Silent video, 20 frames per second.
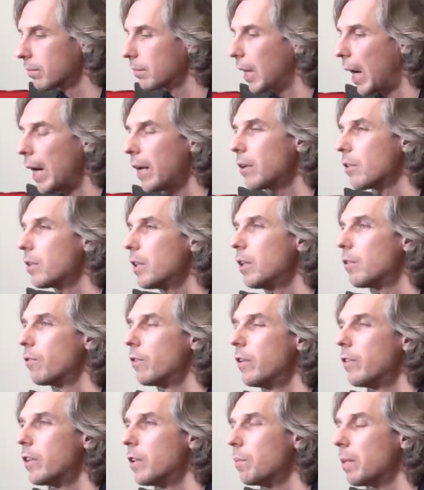I don't need
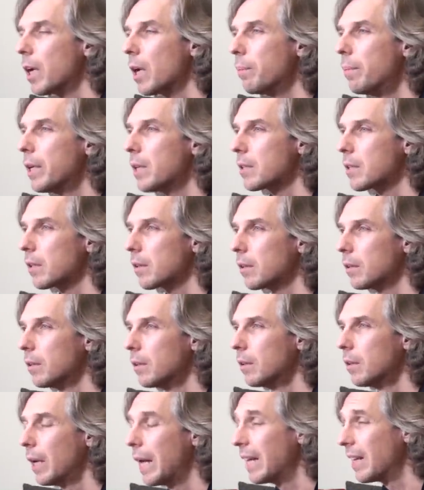50 megapixel
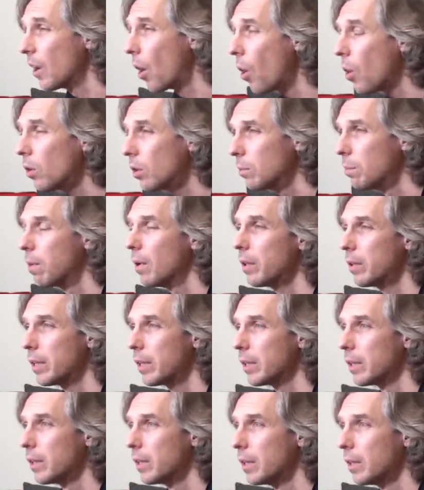in old body,
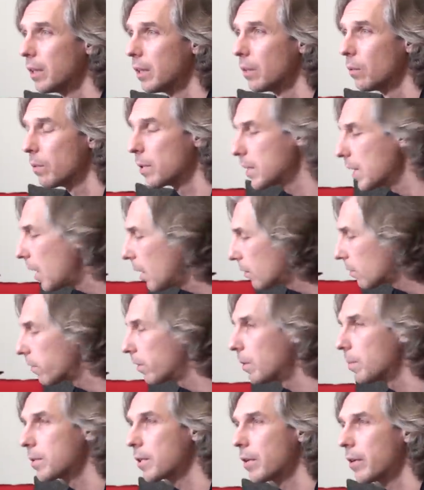without
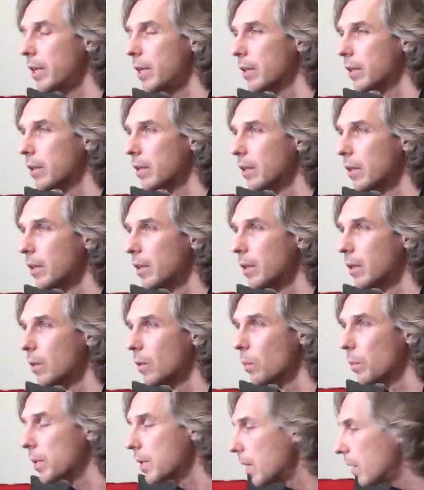flip screen,
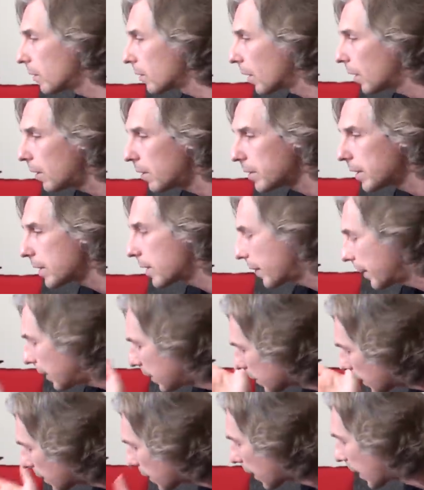without all the
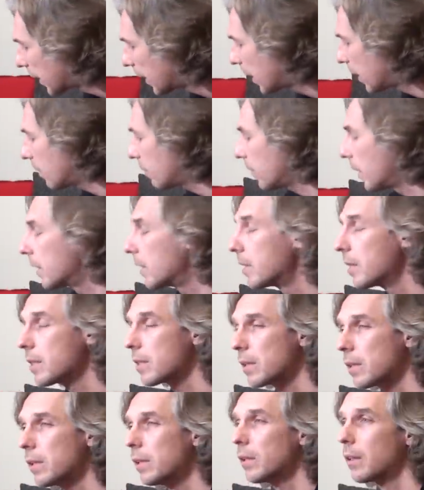things that I have in
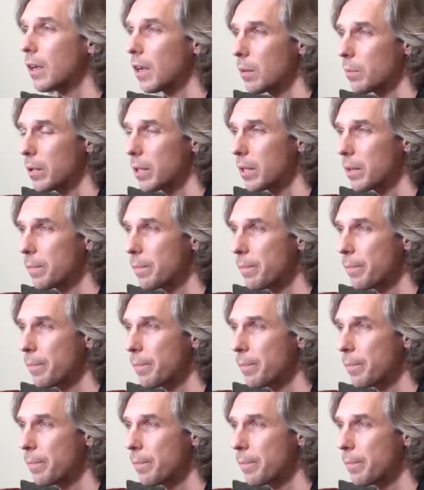this little camera.